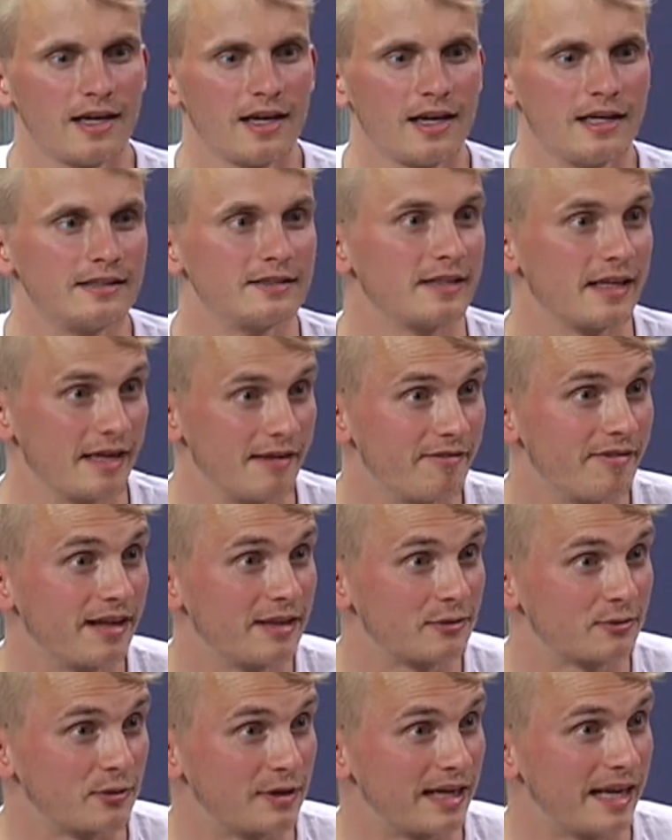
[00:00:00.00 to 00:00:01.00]
it's the event
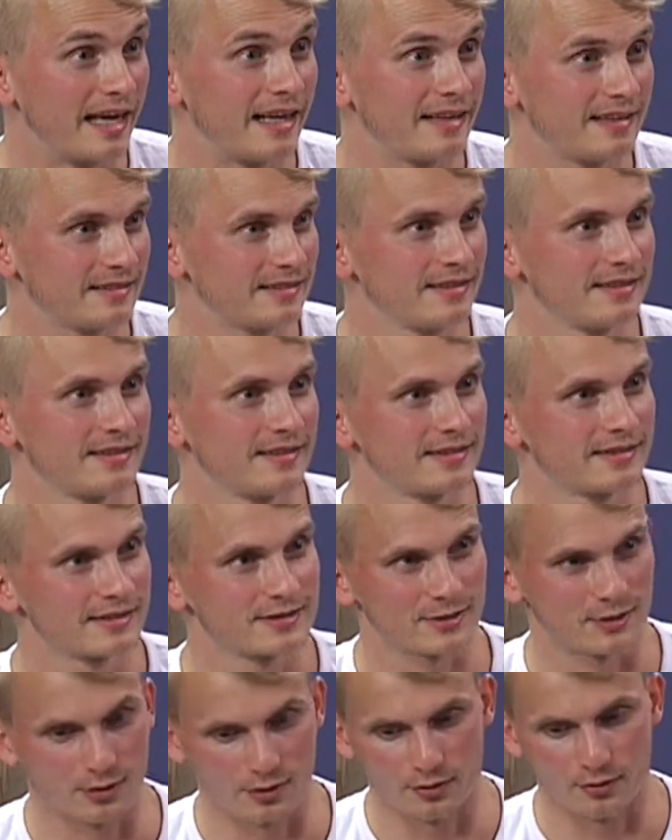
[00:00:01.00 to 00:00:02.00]
related,
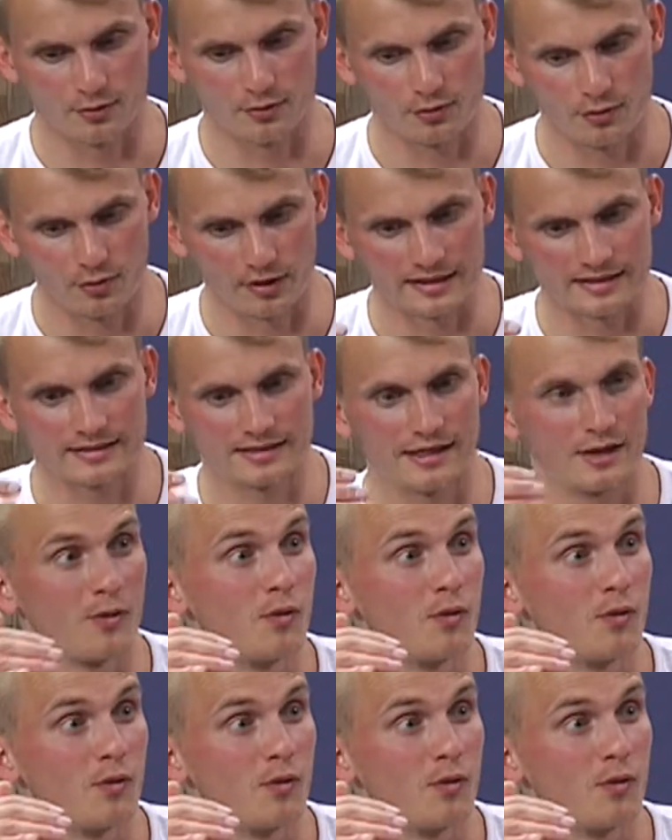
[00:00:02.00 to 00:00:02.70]
so you can oh, see.